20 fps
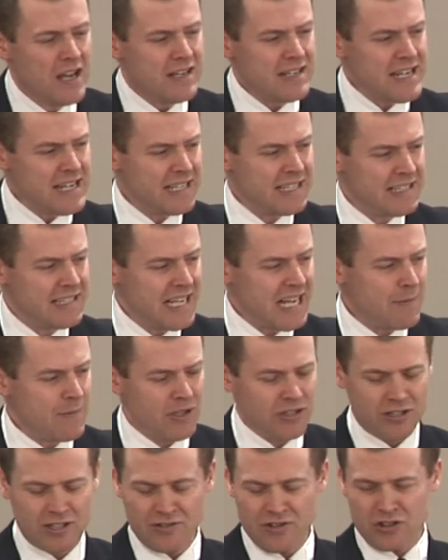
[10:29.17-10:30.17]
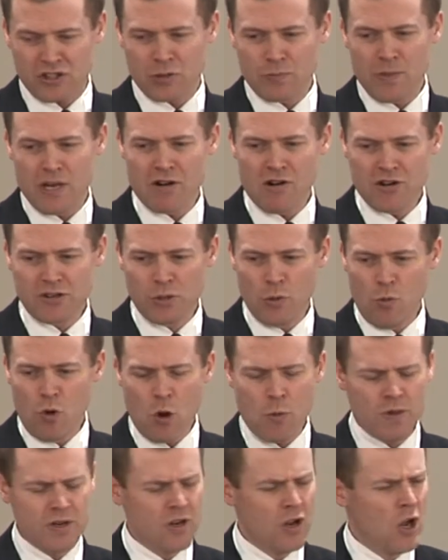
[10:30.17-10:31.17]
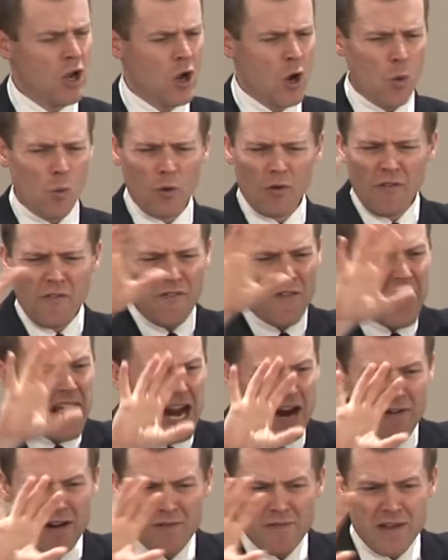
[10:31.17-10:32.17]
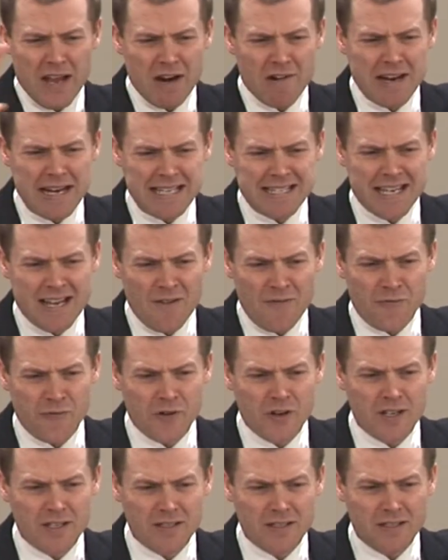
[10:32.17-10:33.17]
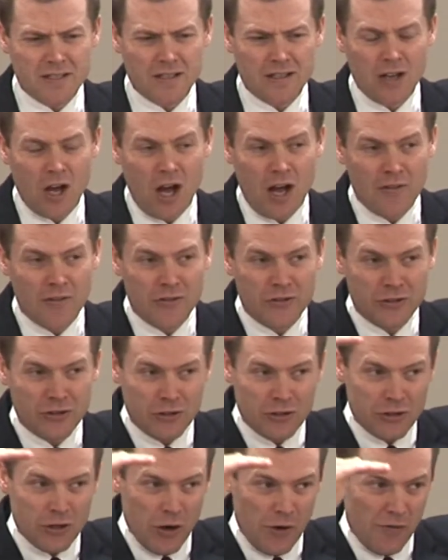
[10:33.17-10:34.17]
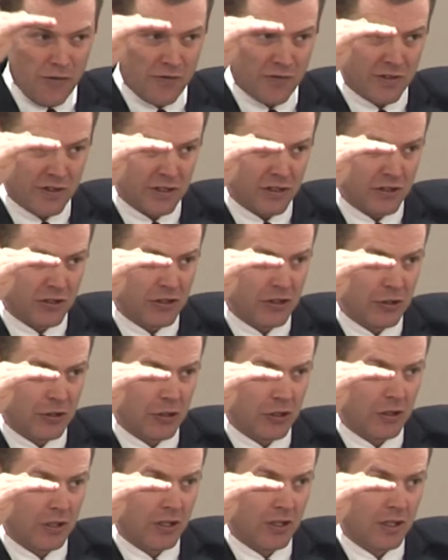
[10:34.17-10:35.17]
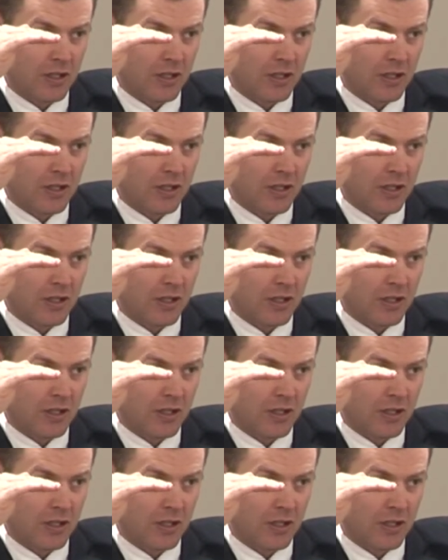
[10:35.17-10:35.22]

Nicodemus and the Samaritan woman were very, very different on the surface.